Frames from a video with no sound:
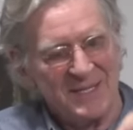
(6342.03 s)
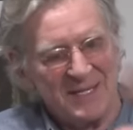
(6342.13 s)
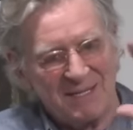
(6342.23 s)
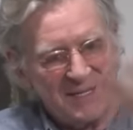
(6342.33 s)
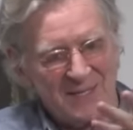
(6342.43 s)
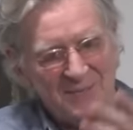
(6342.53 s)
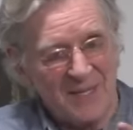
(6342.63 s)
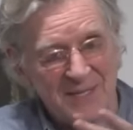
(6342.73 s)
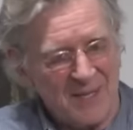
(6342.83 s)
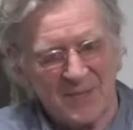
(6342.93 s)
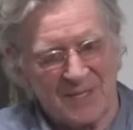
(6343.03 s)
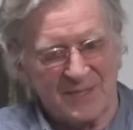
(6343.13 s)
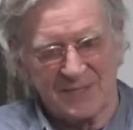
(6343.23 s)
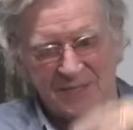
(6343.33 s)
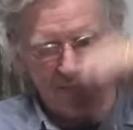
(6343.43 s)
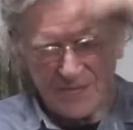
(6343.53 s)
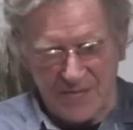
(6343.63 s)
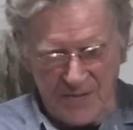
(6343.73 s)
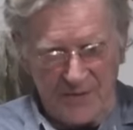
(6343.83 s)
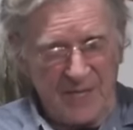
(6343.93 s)
the Madhyamakas, in
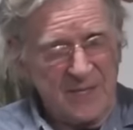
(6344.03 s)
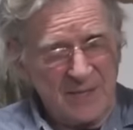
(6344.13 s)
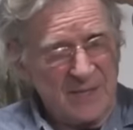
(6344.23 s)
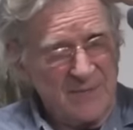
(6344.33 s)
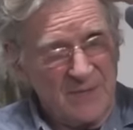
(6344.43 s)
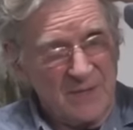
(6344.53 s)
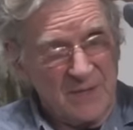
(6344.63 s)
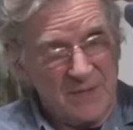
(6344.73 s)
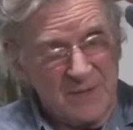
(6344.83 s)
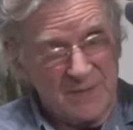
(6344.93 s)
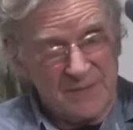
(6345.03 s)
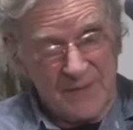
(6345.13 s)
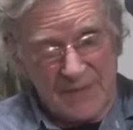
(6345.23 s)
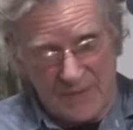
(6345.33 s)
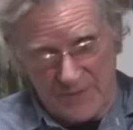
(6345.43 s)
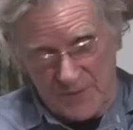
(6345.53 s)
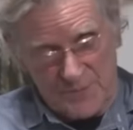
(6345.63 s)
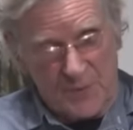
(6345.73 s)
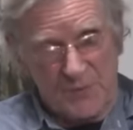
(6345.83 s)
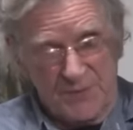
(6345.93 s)
general, I think even the Svatantrikas,
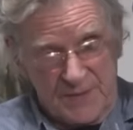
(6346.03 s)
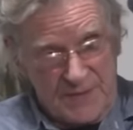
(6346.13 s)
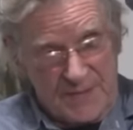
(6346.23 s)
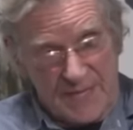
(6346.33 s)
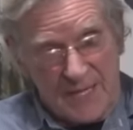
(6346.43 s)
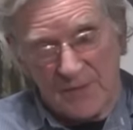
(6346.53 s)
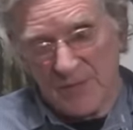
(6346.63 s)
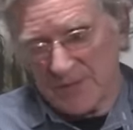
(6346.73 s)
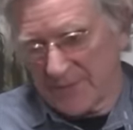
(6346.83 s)
both categories of